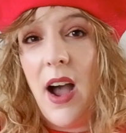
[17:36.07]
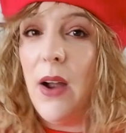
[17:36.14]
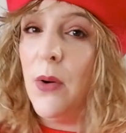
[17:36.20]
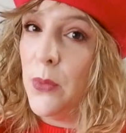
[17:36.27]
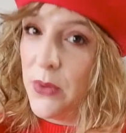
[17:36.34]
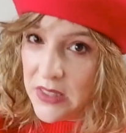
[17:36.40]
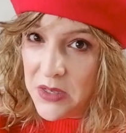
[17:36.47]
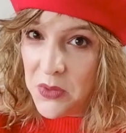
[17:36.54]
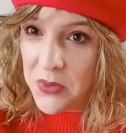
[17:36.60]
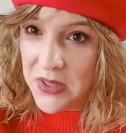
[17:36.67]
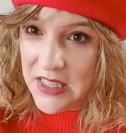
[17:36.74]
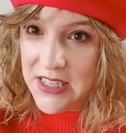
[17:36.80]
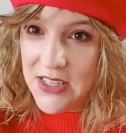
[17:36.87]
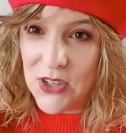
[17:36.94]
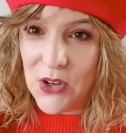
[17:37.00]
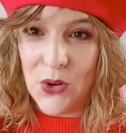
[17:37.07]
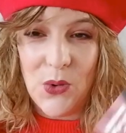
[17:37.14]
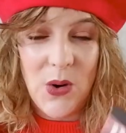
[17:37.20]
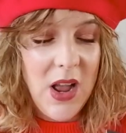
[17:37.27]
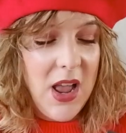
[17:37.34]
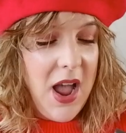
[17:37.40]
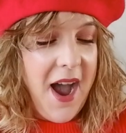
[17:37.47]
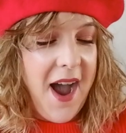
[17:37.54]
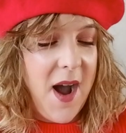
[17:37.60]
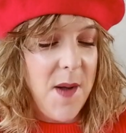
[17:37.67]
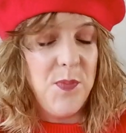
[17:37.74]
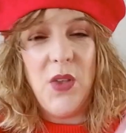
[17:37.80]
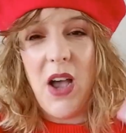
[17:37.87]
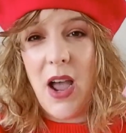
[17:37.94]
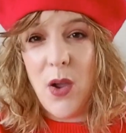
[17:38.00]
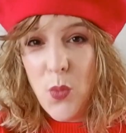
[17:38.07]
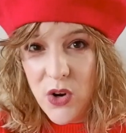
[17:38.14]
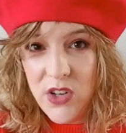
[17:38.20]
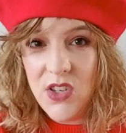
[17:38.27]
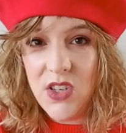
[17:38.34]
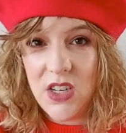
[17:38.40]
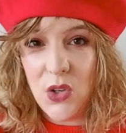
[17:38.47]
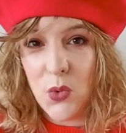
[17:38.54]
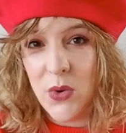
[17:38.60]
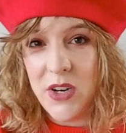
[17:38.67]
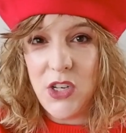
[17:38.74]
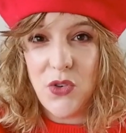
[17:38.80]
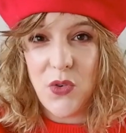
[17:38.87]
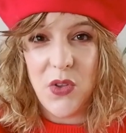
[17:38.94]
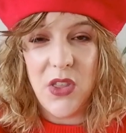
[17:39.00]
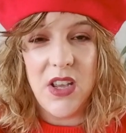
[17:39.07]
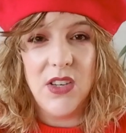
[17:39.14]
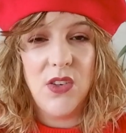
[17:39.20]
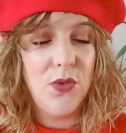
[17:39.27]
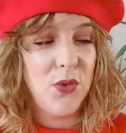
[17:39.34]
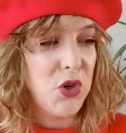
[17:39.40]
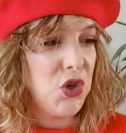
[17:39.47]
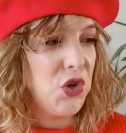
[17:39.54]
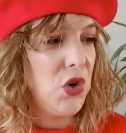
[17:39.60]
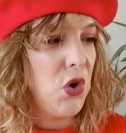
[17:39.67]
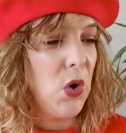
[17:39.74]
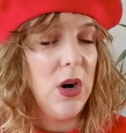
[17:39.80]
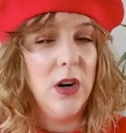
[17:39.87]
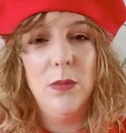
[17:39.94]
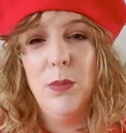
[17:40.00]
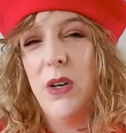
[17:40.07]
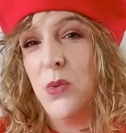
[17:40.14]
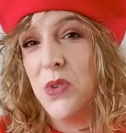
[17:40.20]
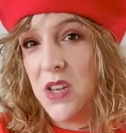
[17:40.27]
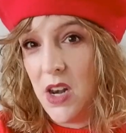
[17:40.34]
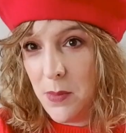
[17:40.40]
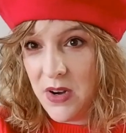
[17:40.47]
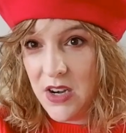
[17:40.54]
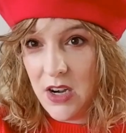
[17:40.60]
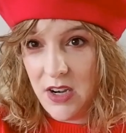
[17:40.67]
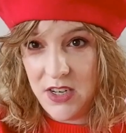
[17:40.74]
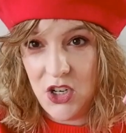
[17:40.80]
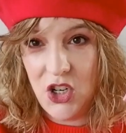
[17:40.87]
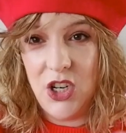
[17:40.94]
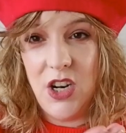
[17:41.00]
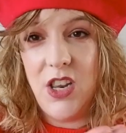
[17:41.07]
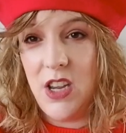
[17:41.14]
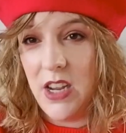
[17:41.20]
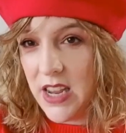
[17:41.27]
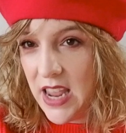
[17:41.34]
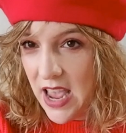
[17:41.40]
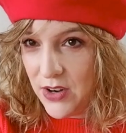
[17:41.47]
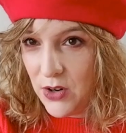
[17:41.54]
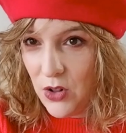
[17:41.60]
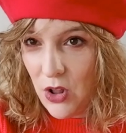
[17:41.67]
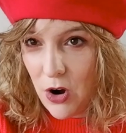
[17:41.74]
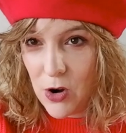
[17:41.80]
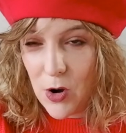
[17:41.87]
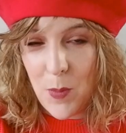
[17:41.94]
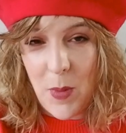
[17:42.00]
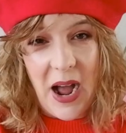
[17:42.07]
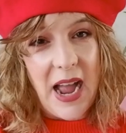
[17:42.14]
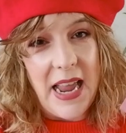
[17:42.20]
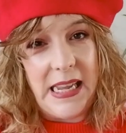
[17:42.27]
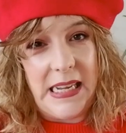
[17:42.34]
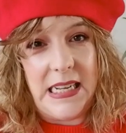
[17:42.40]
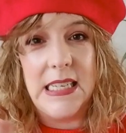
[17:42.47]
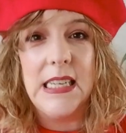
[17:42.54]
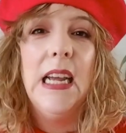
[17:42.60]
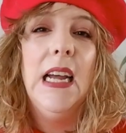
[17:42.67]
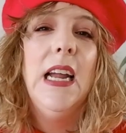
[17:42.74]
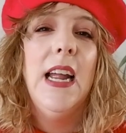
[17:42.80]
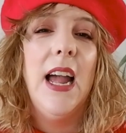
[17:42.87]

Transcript: I really, really do. I would still reach for this for sure, but it was limited edition. You can no longer buy it.